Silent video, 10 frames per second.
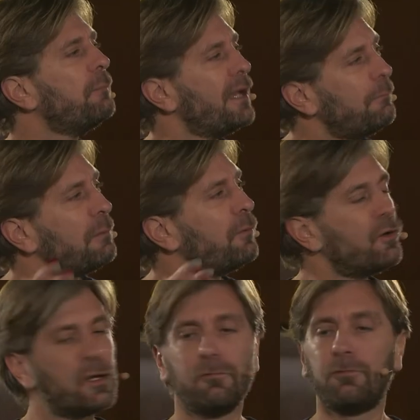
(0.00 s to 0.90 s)
baby
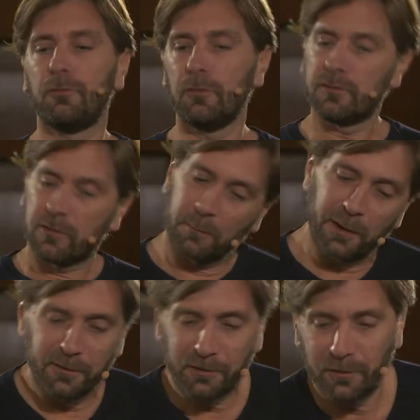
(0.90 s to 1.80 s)
monkey falls, the
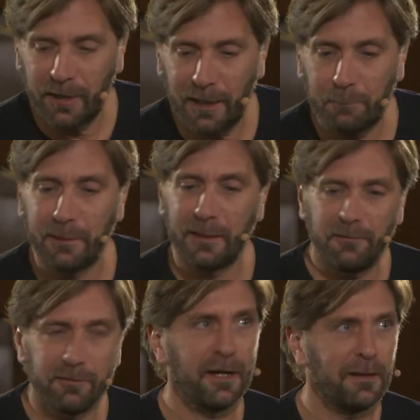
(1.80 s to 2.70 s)
mother should help it
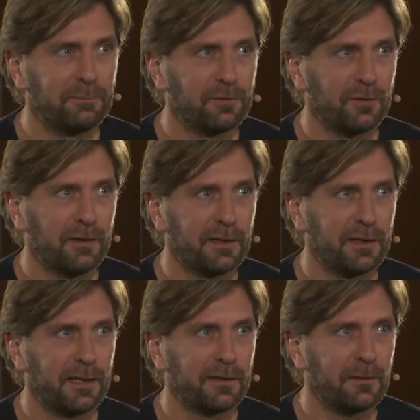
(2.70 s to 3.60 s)
lift it up so it
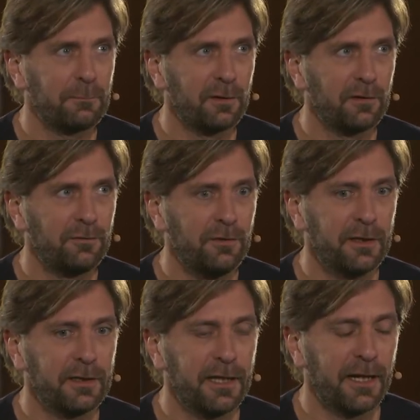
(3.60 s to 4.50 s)
gets up on its
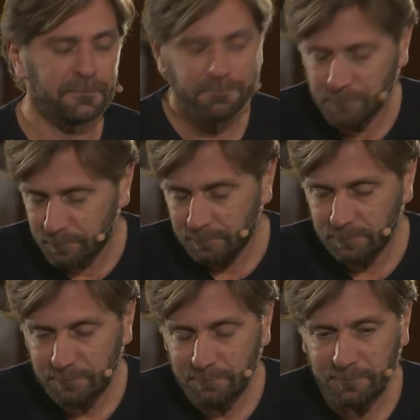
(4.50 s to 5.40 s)
feet again.
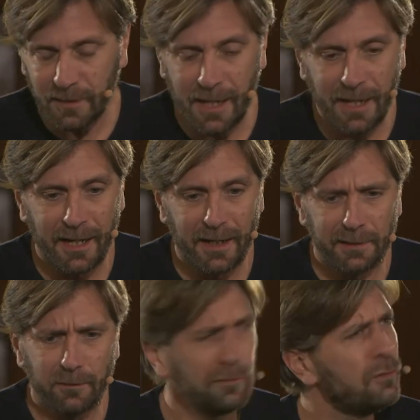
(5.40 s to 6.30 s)

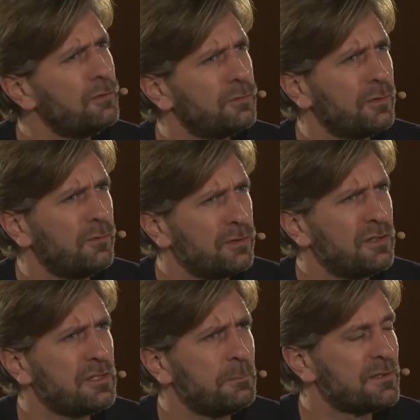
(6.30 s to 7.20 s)
I don't know if it was a
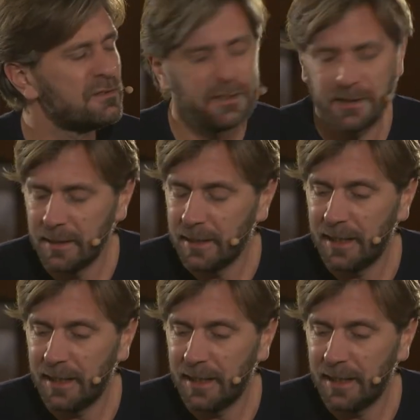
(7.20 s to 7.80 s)
chimpanzee,